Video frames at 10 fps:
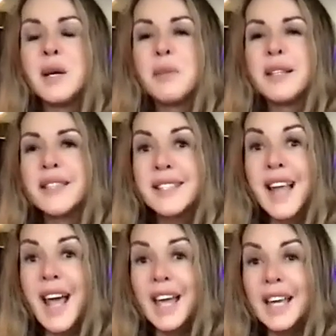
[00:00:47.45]
But
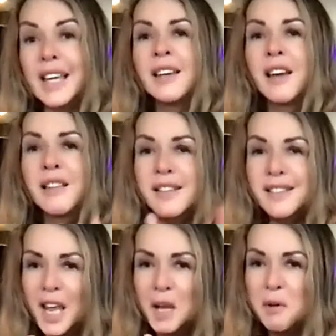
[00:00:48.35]
today,
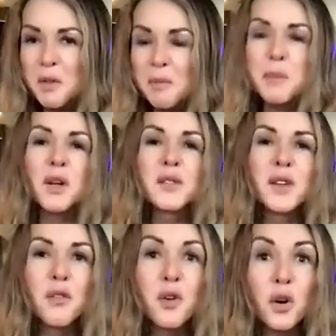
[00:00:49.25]
stay with me because
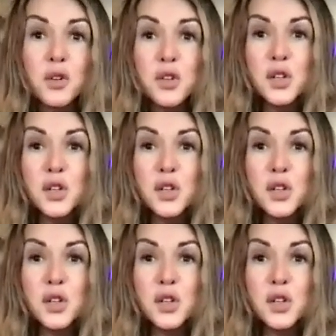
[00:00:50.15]
I've got